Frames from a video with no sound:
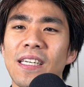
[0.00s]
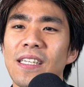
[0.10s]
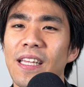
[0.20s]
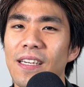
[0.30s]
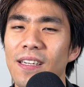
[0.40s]

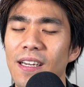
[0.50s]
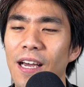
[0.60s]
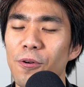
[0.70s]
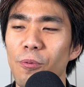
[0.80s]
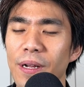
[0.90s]
Like, I
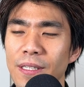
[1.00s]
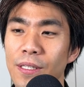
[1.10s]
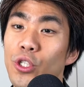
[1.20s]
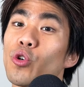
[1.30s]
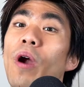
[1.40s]
don't want us
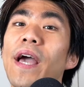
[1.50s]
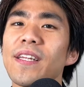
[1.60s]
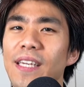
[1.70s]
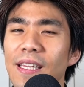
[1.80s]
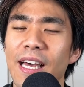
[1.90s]
to try to
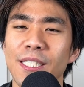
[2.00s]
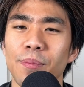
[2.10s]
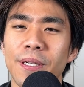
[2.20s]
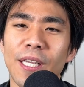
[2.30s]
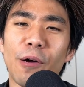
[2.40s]
get last
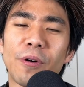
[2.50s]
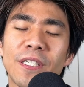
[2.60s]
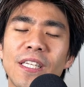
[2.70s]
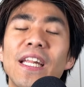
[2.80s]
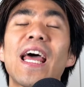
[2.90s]
place. I want
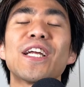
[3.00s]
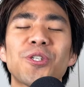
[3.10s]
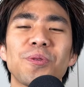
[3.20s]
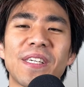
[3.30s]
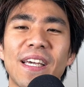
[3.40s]
us to
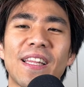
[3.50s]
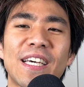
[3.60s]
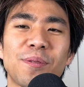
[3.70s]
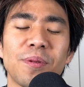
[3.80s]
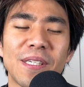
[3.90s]
naturally get
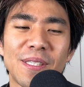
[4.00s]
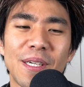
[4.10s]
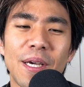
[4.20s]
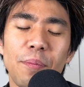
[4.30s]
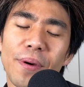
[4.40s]
last place.
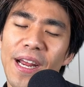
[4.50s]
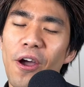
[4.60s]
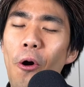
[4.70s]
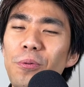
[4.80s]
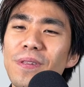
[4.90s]
But I
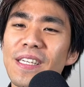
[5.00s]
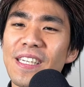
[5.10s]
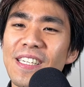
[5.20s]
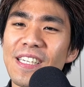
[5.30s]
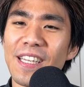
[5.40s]

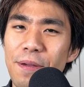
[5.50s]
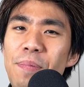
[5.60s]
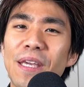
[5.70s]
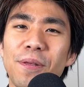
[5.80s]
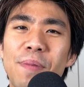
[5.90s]
only like
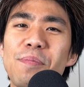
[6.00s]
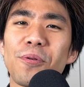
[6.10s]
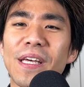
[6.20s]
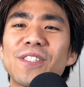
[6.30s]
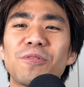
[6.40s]
pick the people
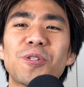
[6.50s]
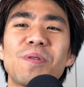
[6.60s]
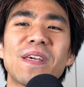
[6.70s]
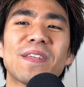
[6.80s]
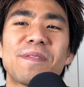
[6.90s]
that don't do
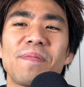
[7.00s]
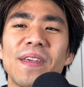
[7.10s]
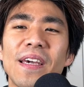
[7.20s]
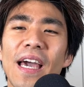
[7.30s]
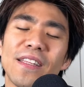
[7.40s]
anything.
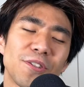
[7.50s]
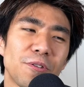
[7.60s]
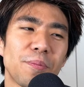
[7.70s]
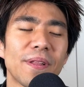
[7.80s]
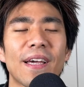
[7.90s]
And so
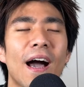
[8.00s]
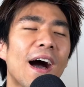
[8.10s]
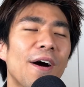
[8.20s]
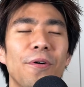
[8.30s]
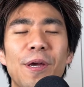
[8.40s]
they'll be like,
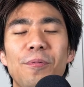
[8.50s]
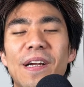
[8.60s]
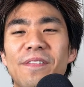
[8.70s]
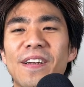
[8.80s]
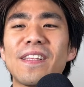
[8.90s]
haha, okay,
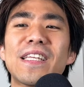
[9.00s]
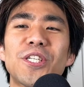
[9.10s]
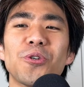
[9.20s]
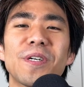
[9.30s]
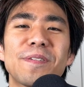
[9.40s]
whatever. And then they
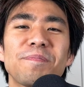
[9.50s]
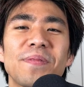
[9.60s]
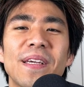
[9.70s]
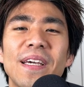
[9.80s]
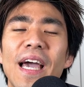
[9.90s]
join.
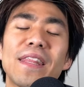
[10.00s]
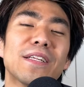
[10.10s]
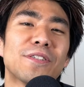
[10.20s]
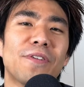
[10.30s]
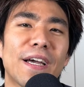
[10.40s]
And then
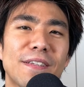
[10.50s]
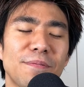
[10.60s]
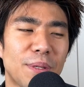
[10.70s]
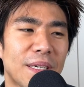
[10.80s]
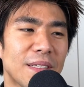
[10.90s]
it's fine
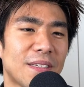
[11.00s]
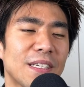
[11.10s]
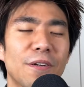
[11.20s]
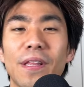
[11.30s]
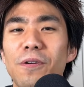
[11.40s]
because,
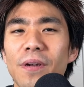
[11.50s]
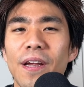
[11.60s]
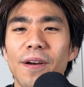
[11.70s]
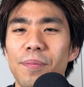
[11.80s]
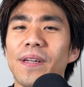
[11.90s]
they don't
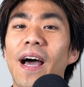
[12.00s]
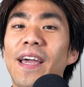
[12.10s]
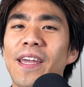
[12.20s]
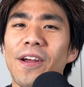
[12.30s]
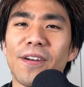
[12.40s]
care, but I
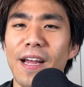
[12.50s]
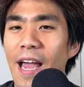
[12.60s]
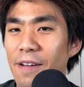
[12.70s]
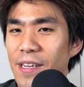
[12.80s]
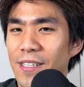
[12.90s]
care. And I
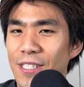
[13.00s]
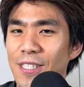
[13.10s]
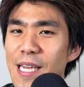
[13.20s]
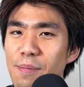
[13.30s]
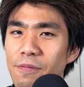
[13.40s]
have like this
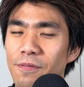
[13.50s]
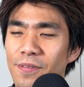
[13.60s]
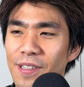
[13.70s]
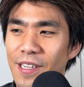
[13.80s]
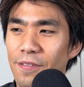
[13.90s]
team
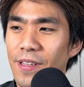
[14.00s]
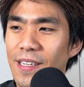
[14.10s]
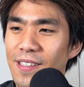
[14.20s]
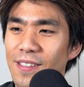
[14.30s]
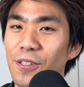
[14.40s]
of
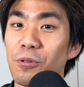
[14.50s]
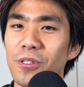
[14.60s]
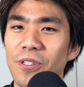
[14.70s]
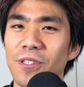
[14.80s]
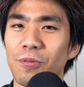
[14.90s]
like
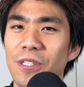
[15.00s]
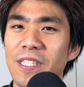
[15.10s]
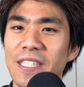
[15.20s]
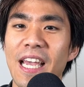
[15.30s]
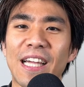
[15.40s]
losers, which is
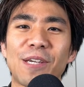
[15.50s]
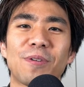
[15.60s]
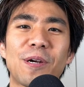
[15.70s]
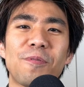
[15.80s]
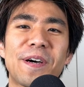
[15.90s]
exactly
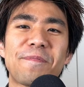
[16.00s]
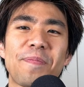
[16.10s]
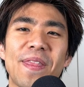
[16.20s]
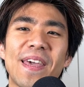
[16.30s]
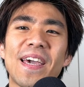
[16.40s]
what I want.
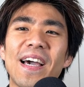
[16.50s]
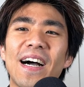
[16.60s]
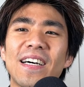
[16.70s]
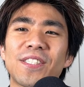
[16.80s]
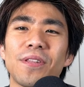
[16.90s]

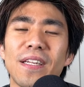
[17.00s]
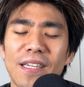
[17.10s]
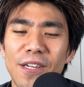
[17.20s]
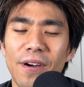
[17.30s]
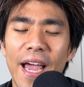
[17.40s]
So then,
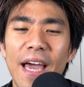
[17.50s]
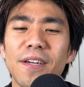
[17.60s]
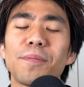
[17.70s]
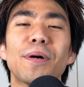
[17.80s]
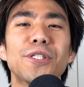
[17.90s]
I added
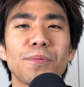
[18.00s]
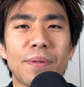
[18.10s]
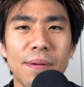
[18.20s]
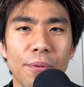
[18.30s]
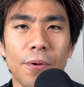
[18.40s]
a bunch of
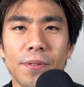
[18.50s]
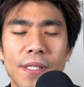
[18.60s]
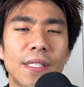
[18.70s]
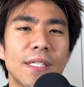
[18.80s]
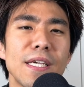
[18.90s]
people
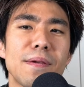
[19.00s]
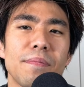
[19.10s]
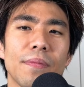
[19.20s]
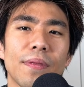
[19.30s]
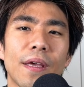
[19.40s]
to the
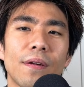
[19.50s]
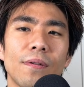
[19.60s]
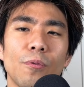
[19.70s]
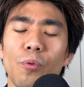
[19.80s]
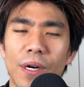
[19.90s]
team that
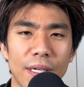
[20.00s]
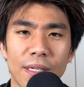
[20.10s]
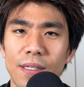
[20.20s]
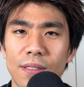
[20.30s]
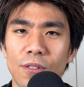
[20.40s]
weren't
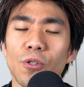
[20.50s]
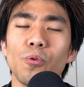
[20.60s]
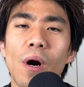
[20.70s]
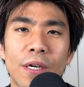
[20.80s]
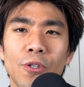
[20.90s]
going to do
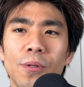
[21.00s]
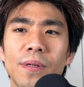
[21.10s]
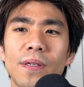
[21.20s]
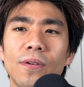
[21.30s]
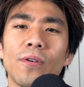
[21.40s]

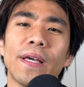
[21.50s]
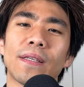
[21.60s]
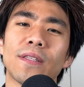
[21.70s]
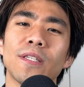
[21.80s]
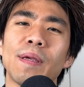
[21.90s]
Walktober. Or
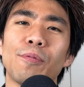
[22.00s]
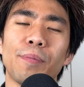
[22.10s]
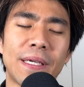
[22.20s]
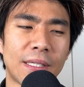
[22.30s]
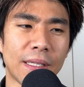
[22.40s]
like these people
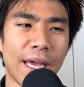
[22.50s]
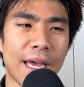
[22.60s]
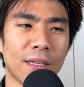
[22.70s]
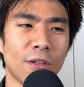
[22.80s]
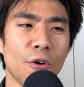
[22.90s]
basically
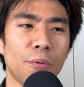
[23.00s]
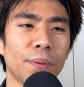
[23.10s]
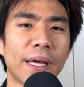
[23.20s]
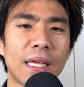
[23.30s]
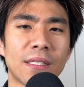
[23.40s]
had no
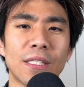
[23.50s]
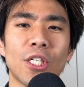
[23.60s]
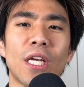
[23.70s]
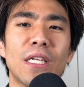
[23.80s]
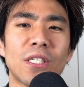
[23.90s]
plans to
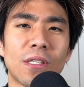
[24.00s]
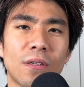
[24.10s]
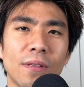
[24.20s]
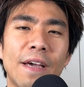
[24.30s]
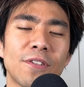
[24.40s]
change their
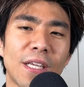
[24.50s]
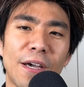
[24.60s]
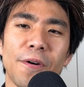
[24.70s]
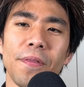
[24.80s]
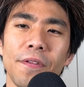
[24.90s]

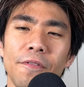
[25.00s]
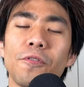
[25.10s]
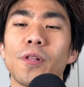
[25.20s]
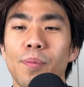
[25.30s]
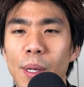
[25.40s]
lifestyle
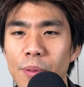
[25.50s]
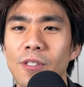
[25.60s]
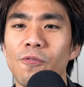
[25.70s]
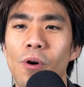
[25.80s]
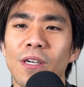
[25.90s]
for the purpose
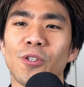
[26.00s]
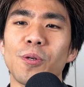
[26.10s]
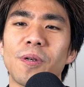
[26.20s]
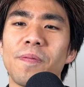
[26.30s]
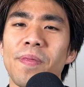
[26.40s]
of
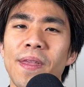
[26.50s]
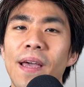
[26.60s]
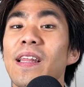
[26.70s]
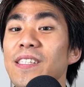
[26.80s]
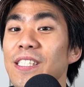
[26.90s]
Walktober.
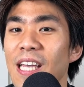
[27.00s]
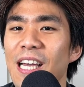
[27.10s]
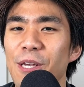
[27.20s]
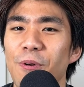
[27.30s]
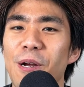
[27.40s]
And that's
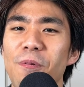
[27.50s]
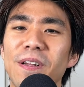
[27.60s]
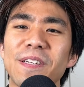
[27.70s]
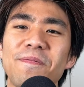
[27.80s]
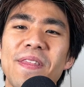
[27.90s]
exactly what I
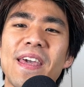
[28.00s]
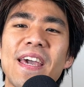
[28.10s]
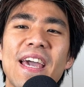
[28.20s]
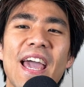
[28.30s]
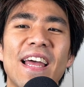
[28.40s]
wanted.
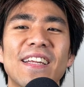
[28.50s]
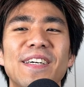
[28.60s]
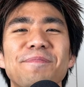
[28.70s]
And